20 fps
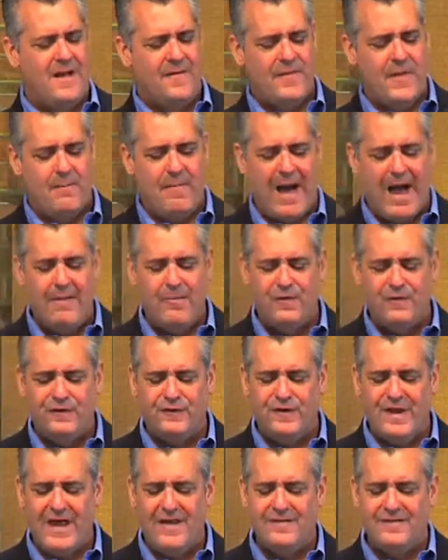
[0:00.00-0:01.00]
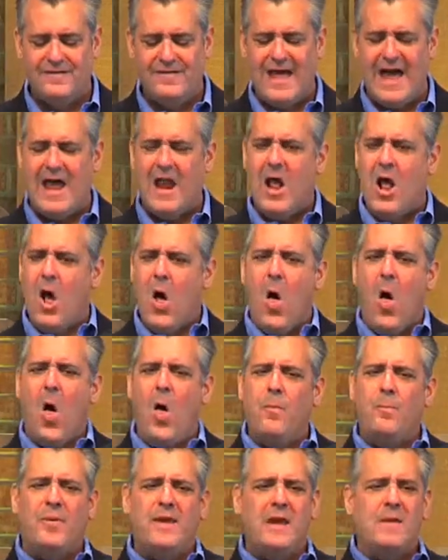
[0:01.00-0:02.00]
The Bible says that
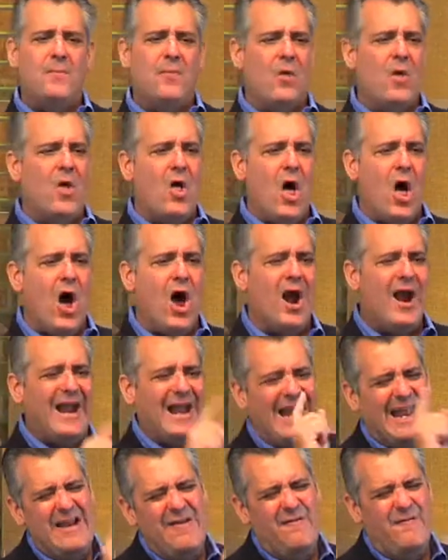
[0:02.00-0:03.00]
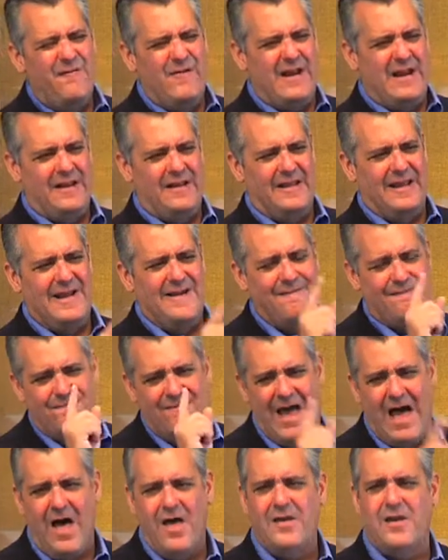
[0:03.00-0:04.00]
all people are infinitely
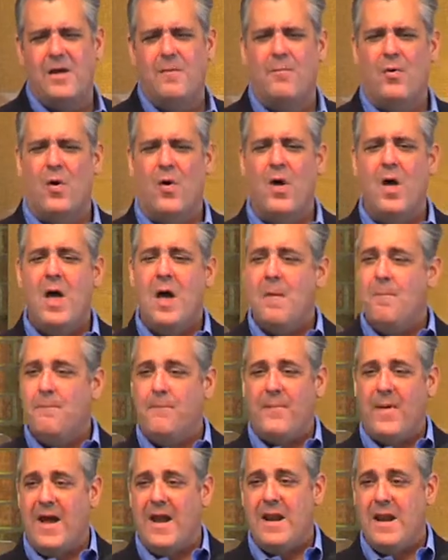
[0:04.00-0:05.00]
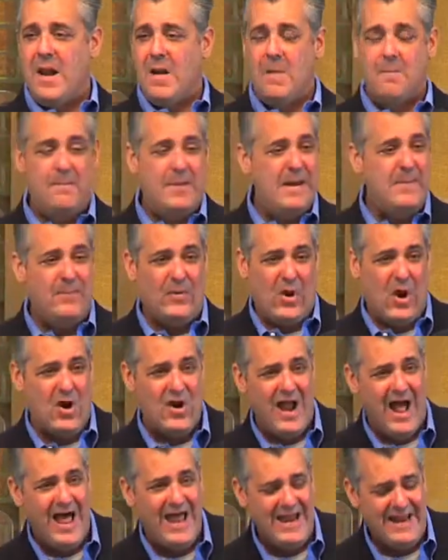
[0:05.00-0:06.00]
valuable, but people are
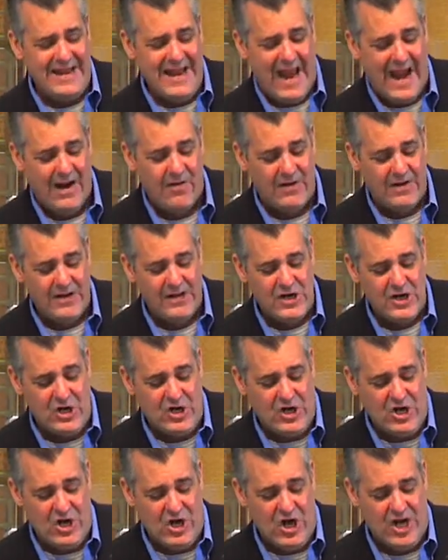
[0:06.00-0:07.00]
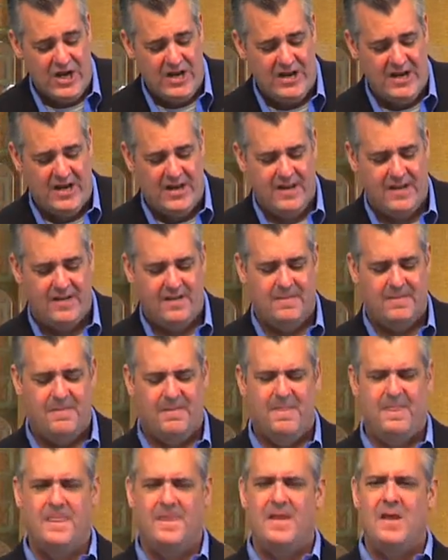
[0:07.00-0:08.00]
not inherently good.
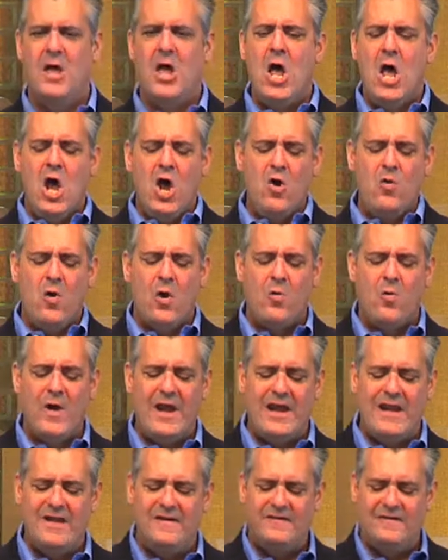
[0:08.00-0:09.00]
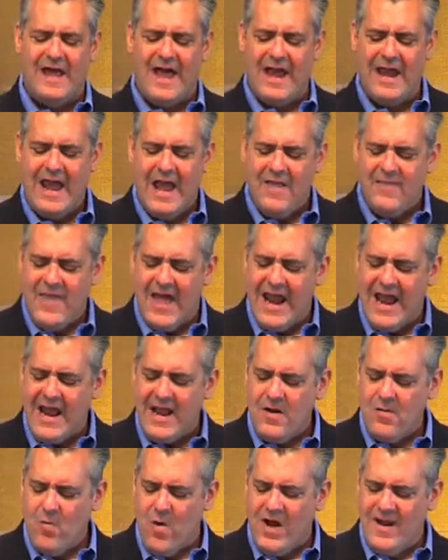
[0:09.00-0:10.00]
Who are we to say that
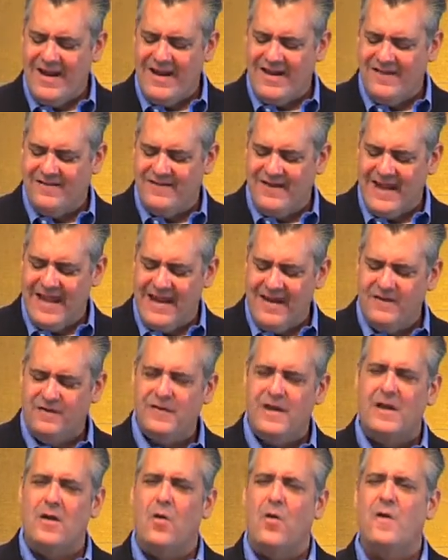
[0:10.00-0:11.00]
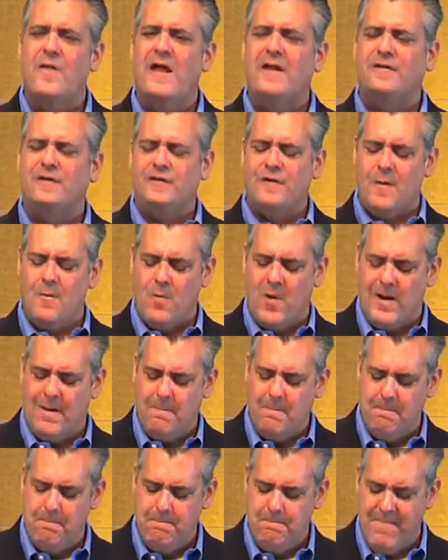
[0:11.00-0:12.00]
anyone is innocent or that someone
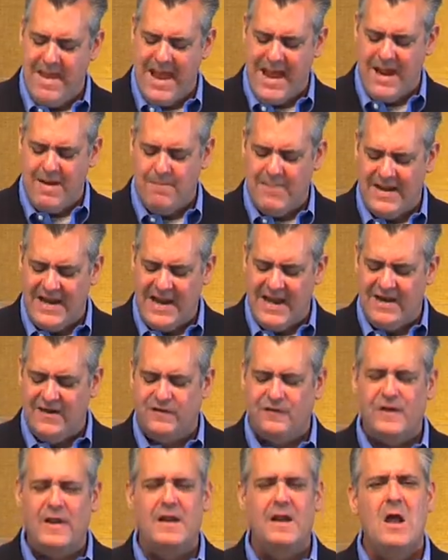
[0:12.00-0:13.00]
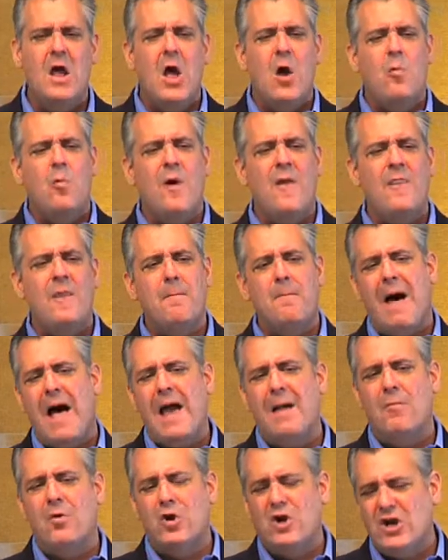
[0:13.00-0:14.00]
may be innocent when the
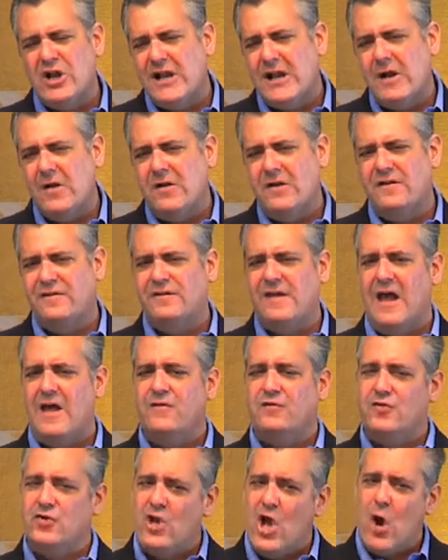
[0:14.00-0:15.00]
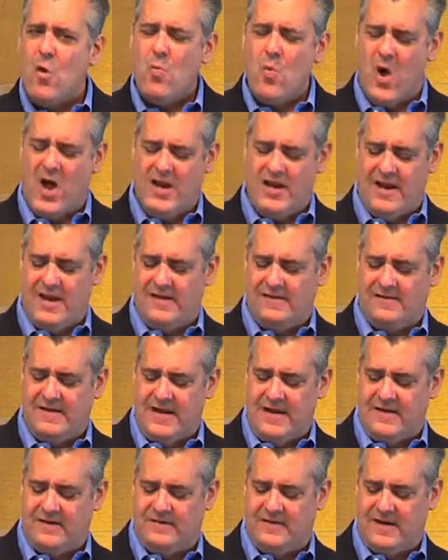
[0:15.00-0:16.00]
Bible clearly says no one is
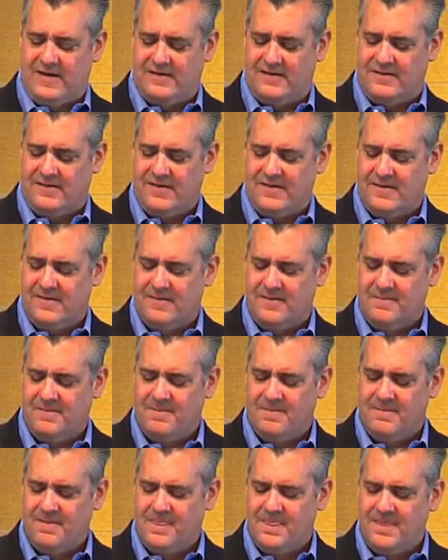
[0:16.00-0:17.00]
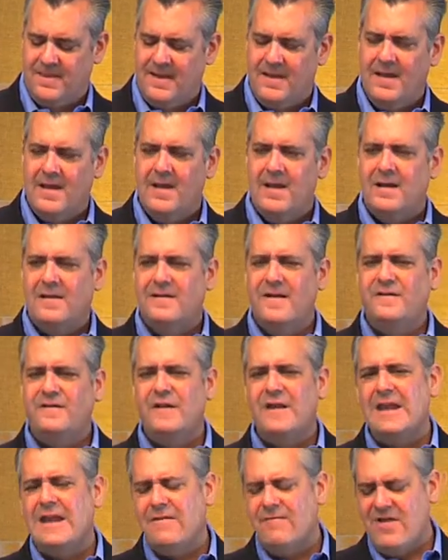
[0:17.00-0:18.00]
innocent?
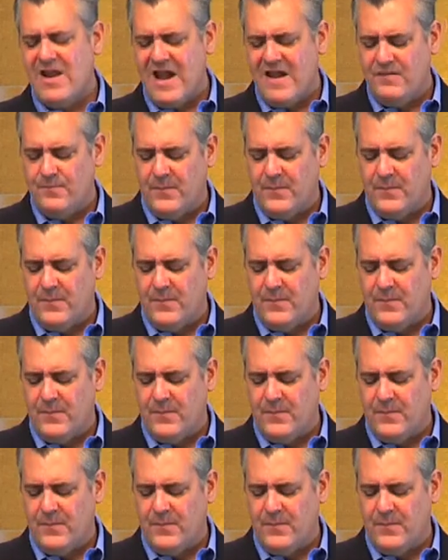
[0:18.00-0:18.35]
Listen, even as